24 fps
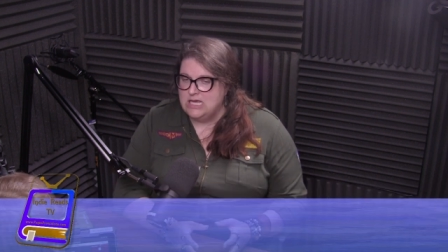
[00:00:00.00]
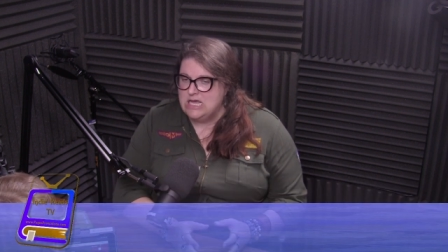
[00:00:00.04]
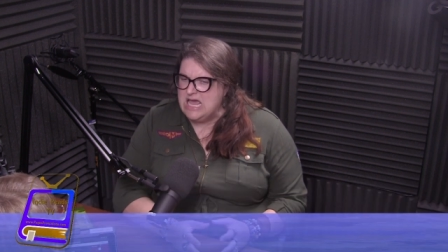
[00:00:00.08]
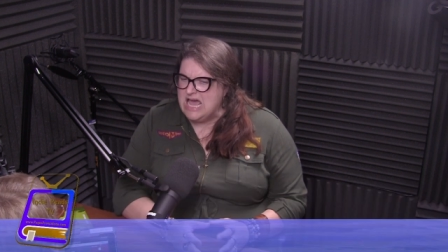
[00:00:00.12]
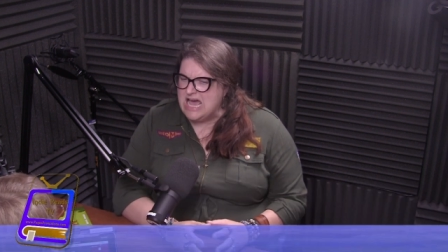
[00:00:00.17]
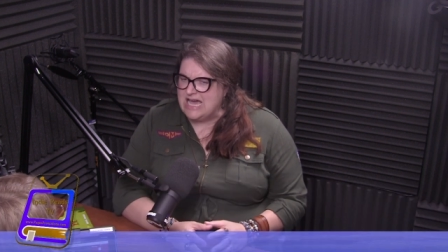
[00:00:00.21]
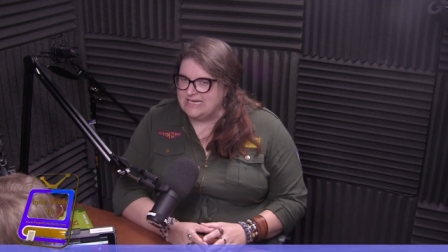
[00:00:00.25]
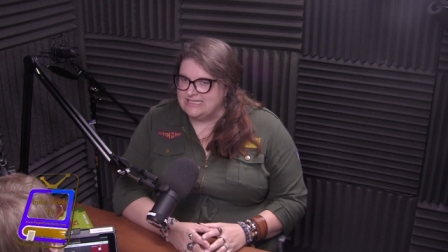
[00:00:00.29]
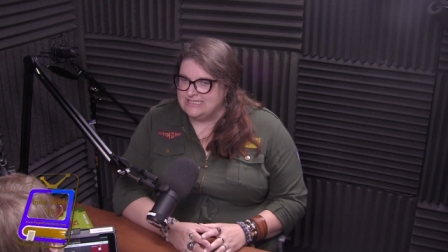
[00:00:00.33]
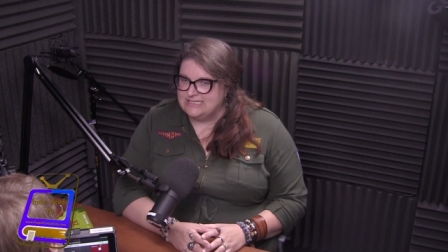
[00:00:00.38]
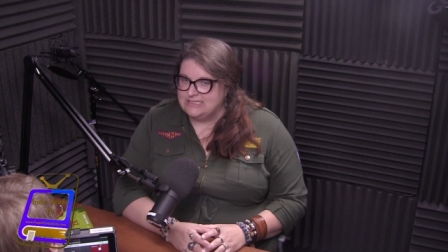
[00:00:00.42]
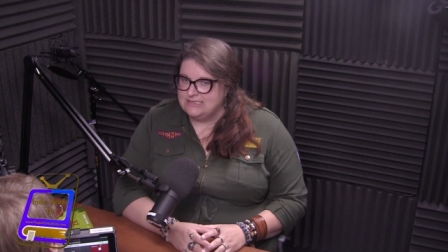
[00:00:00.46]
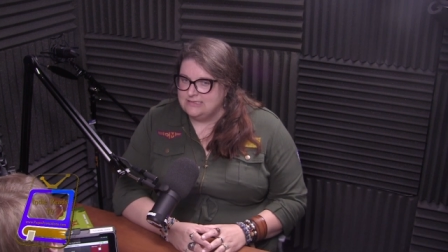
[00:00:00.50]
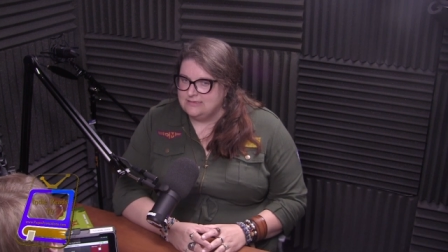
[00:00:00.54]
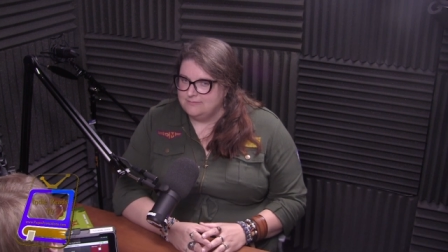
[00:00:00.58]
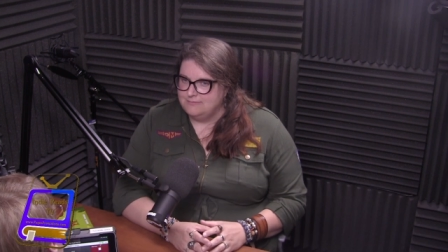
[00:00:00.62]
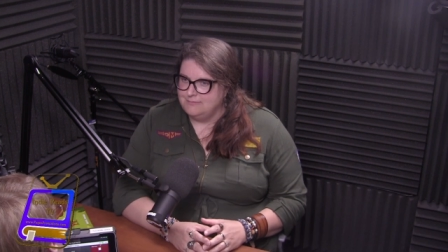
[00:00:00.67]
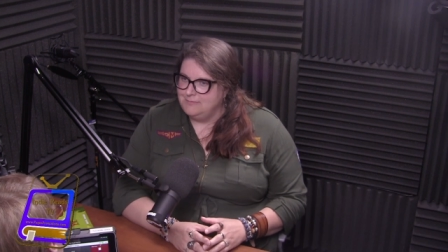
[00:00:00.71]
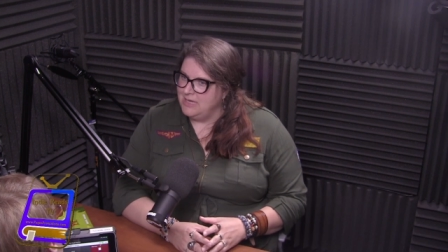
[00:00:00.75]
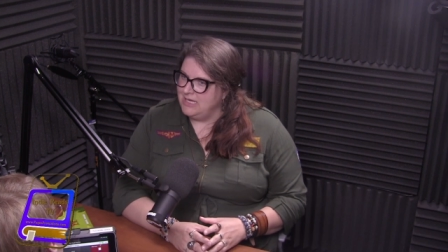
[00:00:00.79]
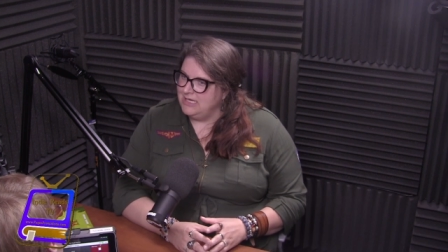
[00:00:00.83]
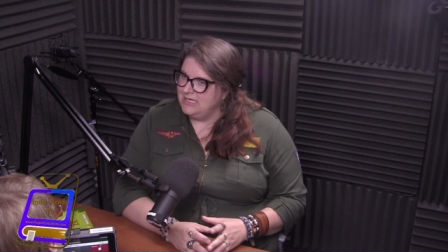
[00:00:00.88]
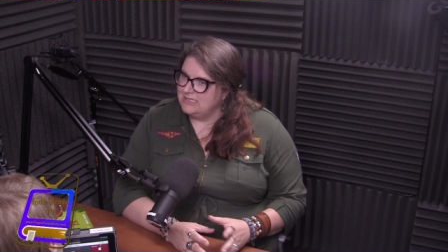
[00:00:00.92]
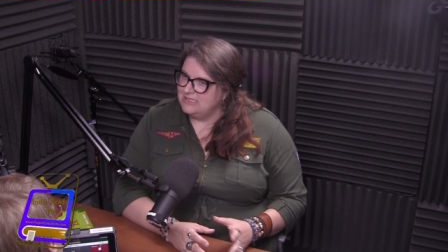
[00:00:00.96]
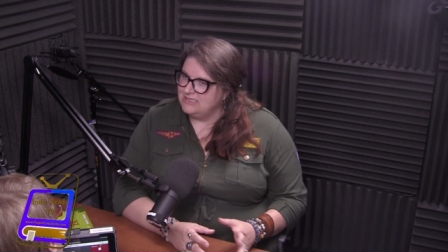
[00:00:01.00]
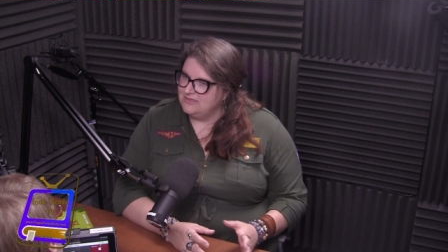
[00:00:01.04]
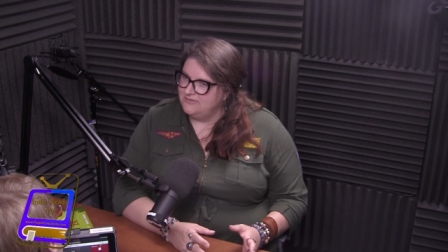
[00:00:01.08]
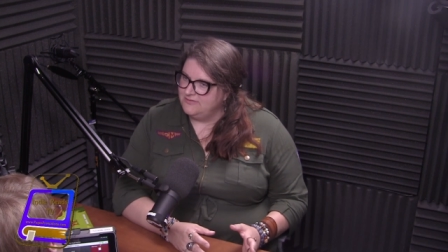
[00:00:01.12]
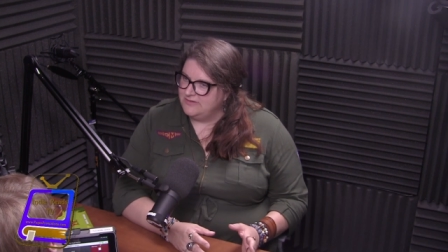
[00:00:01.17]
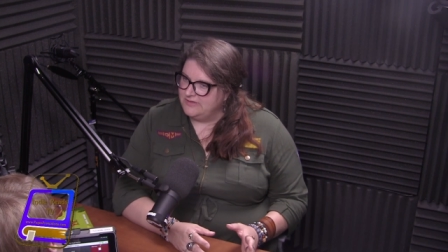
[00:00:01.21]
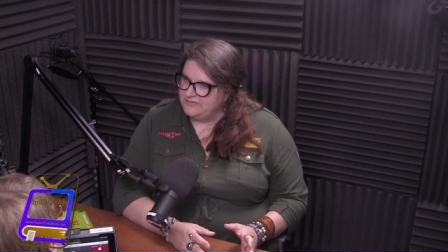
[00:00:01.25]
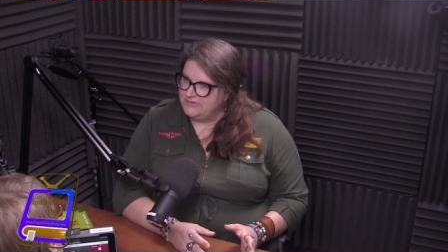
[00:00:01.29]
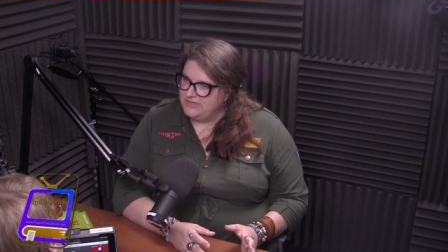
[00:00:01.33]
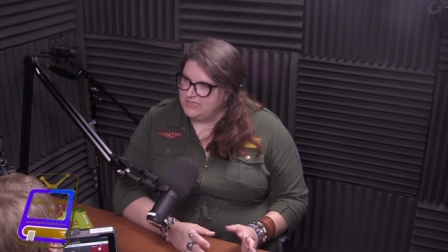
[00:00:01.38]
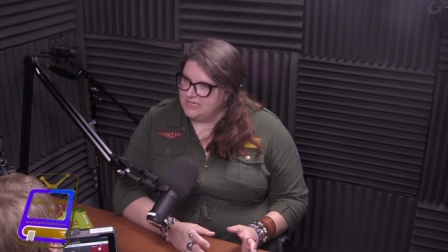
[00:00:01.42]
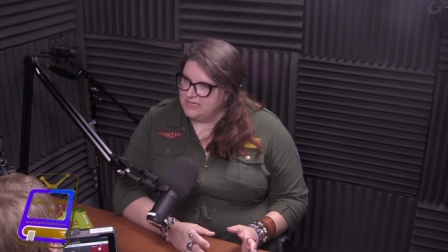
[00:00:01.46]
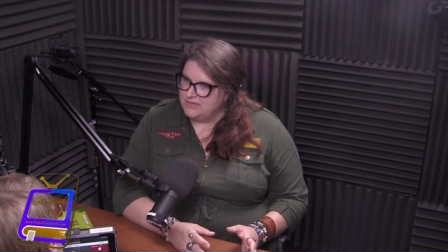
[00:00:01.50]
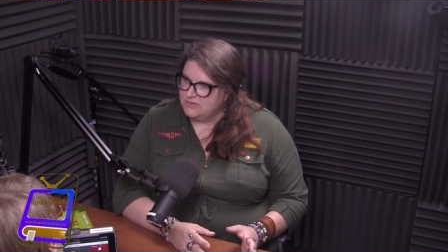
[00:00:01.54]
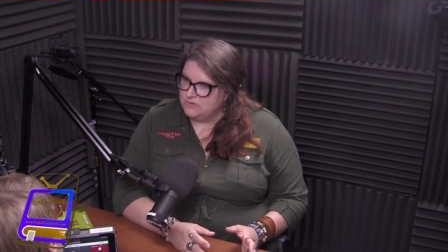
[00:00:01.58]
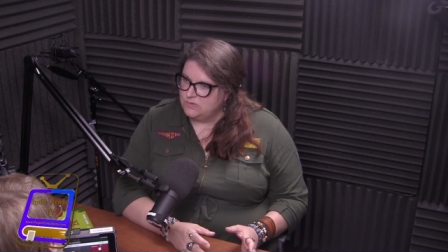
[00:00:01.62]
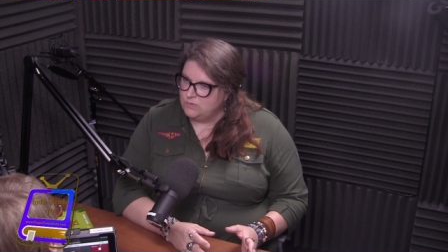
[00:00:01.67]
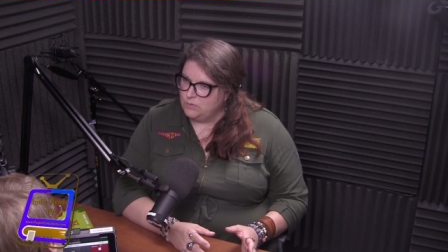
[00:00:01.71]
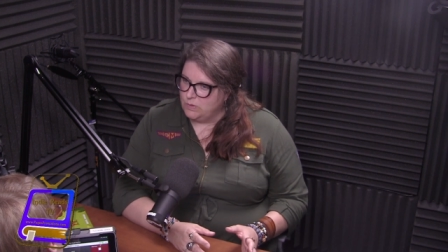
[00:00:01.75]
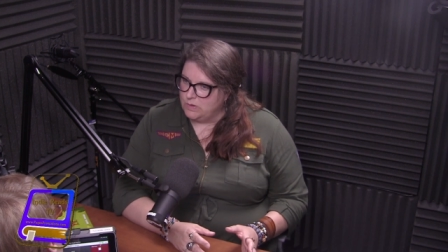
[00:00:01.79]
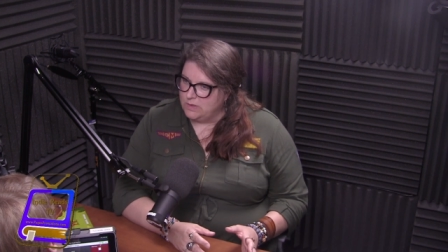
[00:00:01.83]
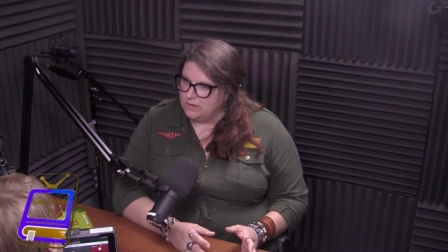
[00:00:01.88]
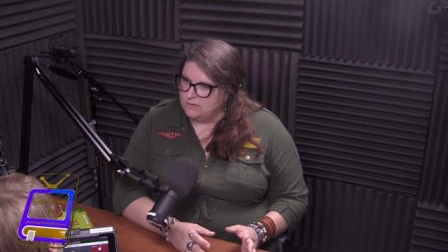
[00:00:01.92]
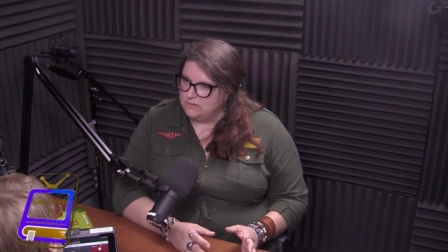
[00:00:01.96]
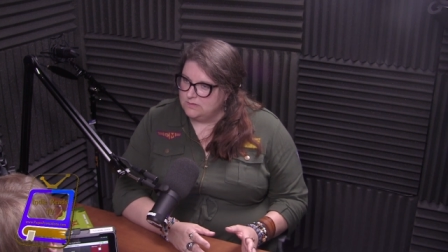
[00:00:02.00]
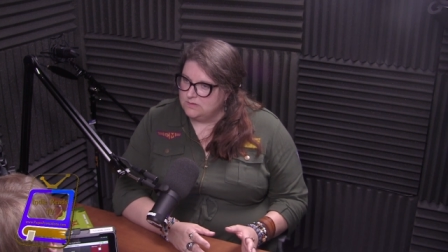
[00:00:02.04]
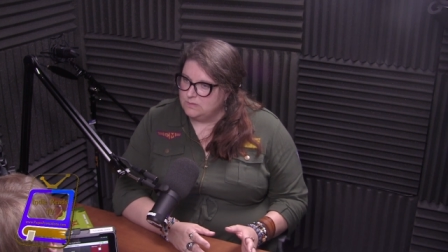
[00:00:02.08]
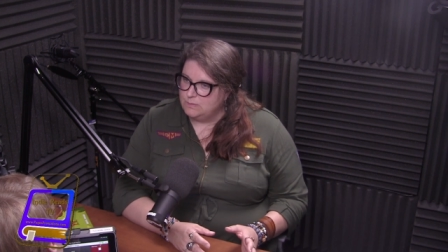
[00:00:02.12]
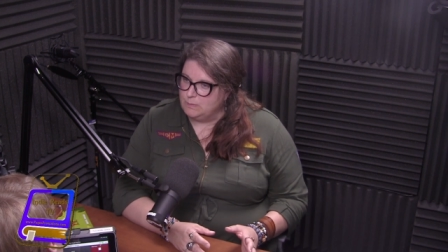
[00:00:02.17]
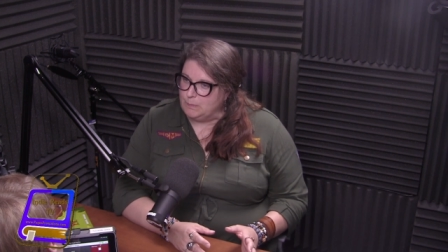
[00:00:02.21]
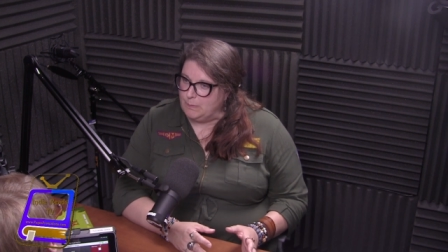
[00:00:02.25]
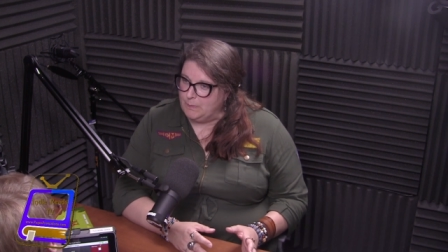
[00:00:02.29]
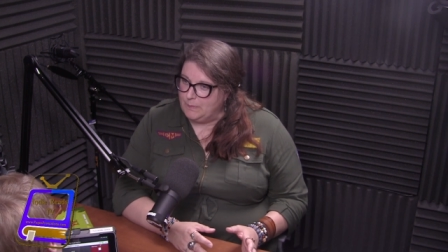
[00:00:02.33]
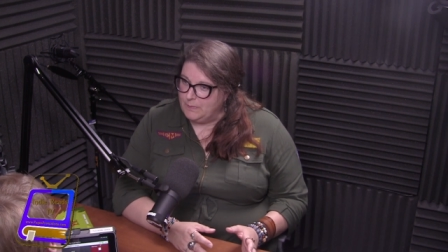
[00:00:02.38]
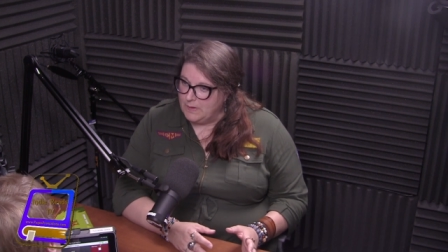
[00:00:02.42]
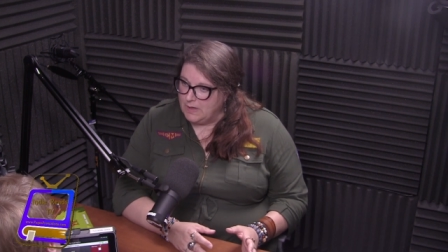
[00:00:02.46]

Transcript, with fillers: I didn't make it to 50,000 words, okay.